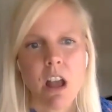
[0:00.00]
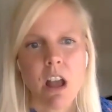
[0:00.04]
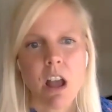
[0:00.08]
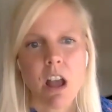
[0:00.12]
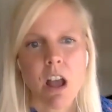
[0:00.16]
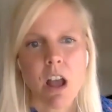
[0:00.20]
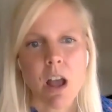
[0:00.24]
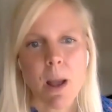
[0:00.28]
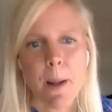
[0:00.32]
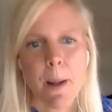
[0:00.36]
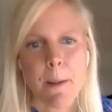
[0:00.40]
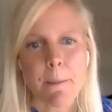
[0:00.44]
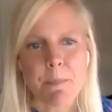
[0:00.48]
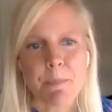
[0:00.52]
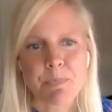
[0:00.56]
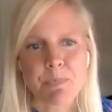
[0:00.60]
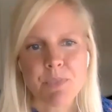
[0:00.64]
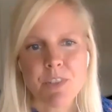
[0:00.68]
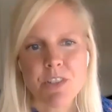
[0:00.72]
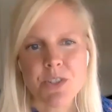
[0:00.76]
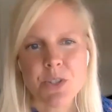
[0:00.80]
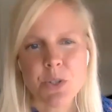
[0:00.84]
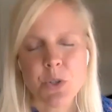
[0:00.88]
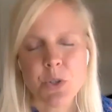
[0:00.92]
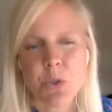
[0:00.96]

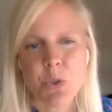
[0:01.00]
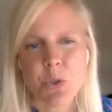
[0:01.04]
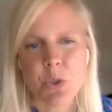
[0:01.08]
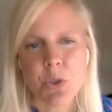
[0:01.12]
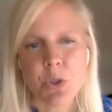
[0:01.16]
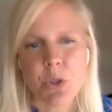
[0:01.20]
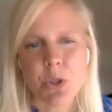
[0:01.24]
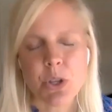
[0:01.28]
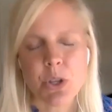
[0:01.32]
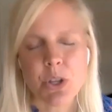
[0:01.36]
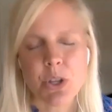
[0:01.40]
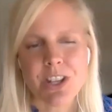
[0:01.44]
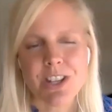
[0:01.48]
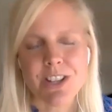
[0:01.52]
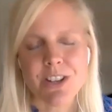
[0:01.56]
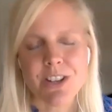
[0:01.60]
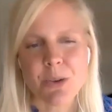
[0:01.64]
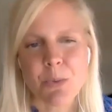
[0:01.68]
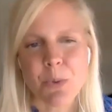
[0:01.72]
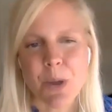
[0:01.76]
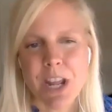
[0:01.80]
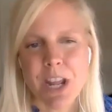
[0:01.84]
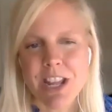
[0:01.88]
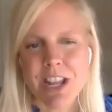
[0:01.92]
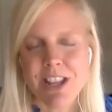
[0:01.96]
So in
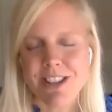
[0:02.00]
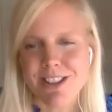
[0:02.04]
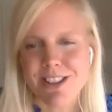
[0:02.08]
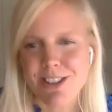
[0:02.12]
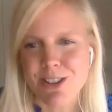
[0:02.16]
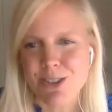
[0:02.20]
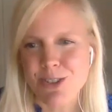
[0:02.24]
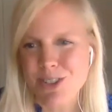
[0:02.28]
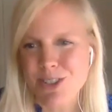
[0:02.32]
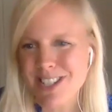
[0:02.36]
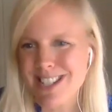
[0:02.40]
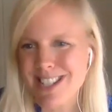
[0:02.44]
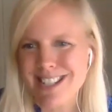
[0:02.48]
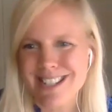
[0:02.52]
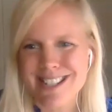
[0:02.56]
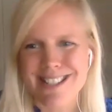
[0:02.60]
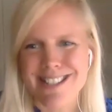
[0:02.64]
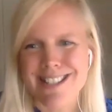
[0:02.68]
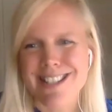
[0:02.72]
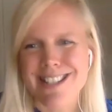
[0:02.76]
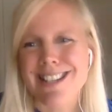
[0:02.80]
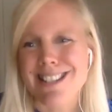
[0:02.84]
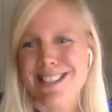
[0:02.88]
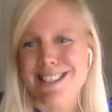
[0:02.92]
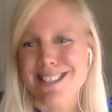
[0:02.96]
a way, you didn't
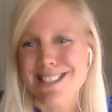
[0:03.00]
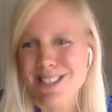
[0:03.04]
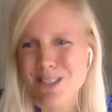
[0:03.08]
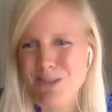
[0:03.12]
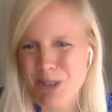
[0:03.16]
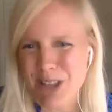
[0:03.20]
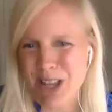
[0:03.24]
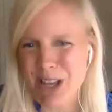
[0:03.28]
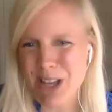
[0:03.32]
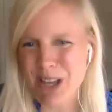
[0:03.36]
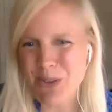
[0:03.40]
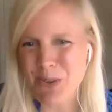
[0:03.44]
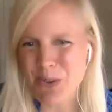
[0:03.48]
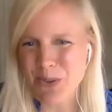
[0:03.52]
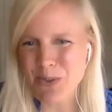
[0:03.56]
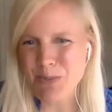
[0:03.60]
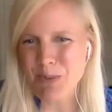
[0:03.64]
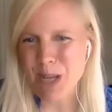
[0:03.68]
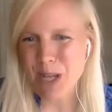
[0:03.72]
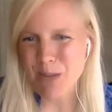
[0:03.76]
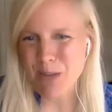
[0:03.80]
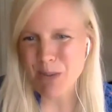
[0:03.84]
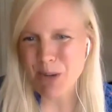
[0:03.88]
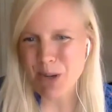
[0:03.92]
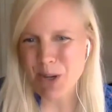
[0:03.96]
exist without those
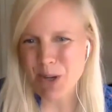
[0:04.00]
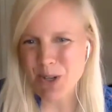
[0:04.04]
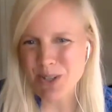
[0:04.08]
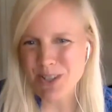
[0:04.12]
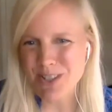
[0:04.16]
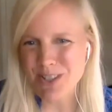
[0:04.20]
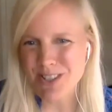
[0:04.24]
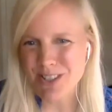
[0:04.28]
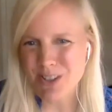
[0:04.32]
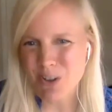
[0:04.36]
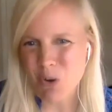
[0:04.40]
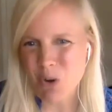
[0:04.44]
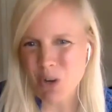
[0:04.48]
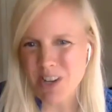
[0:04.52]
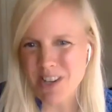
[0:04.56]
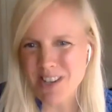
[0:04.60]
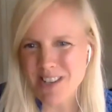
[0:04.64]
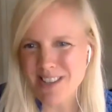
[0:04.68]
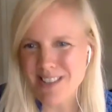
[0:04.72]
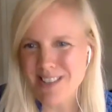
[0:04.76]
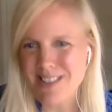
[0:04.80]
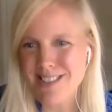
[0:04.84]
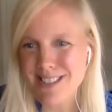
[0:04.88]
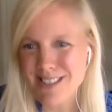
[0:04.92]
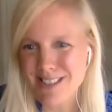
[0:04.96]
papers, according to
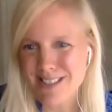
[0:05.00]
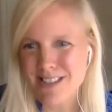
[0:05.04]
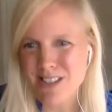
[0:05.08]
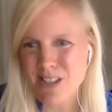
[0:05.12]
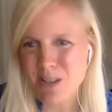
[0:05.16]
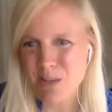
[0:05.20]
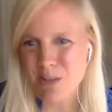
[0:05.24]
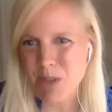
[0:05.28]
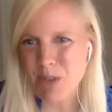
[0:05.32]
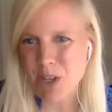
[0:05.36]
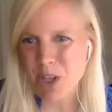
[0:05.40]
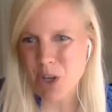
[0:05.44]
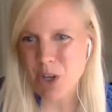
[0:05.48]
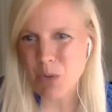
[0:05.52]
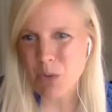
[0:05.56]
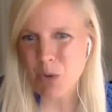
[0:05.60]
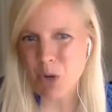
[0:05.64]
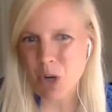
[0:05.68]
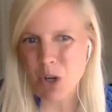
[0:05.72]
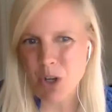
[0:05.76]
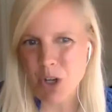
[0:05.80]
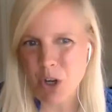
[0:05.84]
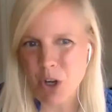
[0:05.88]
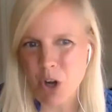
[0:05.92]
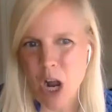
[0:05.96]
the system that
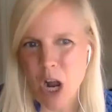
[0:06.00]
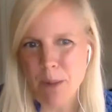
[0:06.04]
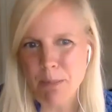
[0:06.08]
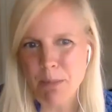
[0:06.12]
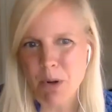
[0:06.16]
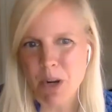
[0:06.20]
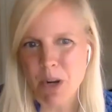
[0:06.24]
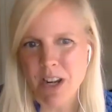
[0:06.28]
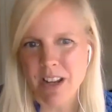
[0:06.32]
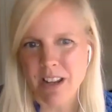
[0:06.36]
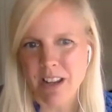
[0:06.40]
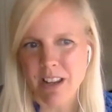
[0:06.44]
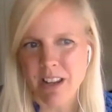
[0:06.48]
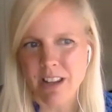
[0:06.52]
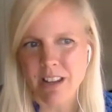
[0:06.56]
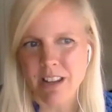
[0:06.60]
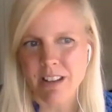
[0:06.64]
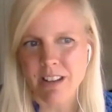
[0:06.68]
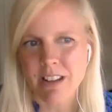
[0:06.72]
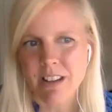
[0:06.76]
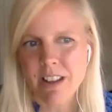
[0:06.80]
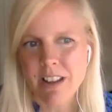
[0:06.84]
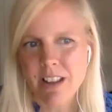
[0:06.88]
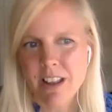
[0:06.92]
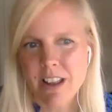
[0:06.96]
you're operating
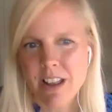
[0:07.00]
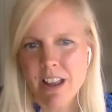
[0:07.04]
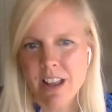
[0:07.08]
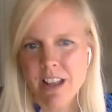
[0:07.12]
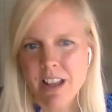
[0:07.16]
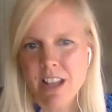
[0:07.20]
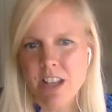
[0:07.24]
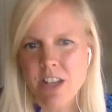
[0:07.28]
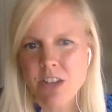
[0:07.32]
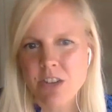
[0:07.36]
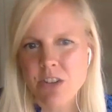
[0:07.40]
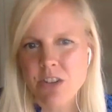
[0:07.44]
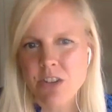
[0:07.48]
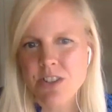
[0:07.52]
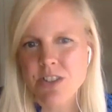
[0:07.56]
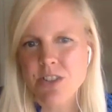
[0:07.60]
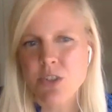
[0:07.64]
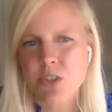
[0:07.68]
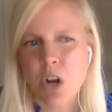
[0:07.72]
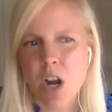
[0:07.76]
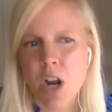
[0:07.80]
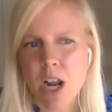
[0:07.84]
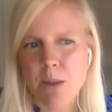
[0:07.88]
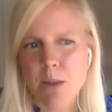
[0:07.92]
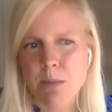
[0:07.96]
in. Can you
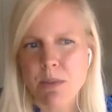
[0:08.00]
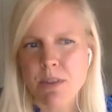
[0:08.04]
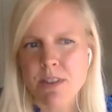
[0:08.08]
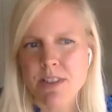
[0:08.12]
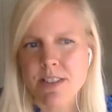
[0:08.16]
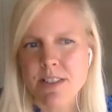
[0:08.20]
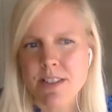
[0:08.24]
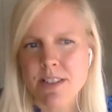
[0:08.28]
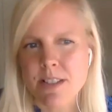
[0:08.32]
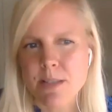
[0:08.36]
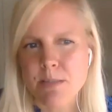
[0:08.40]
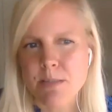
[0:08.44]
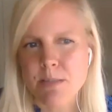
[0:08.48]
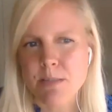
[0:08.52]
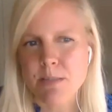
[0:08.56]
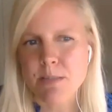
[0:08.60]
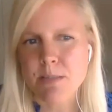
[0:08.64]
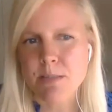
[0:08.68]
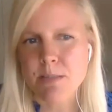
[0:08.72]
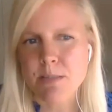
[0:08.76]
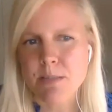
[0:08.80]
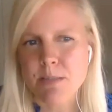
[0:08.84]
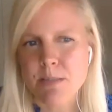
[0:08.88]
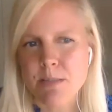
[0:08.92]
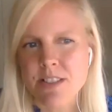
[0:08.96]
describe this
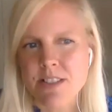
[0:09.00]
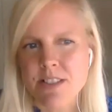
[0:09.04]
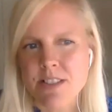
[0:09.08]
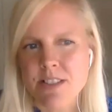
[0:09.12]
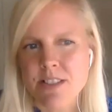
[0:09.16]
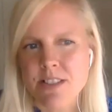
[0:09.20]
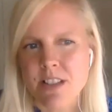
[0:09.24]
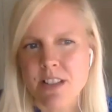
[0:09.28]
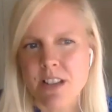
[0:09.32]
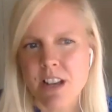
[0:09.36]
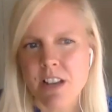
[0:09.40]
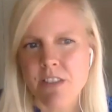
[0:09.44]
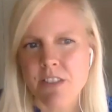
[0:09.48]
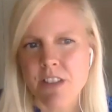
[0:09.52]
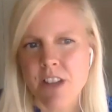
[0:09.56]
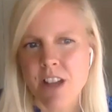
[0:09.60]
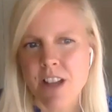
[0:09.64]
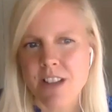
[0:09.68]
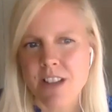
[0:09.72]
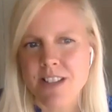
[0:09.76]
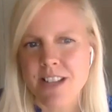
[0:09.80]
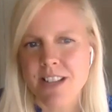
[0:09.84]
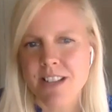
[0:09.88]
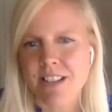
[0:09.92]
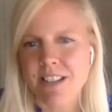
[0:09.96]
experience of
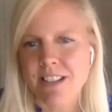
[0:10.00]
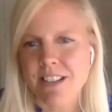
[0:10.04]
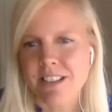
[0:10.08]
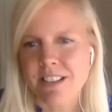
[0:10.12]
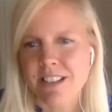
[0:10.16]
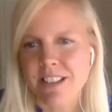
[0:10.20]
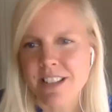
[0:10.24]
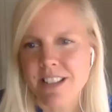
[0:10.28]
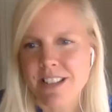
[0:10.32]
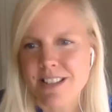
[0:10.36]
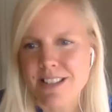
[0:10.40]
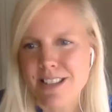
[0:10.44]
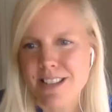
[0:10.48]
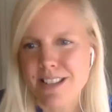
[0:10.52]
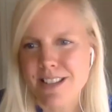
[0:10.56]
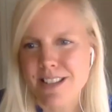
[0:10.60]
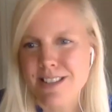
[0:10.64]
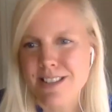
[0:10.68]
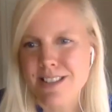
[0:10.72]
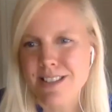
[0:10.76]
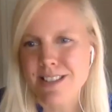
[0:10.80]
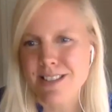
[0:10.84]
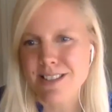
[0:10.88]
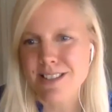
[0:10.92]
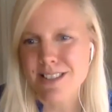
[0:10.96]
not technically
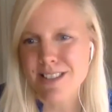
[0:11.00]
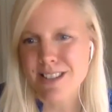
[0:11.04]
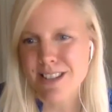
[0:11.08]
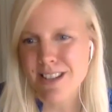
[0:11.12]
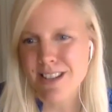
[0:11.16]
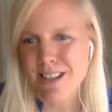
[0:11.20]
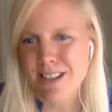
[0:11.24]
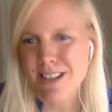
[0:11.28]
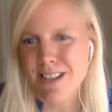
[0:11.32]
existing?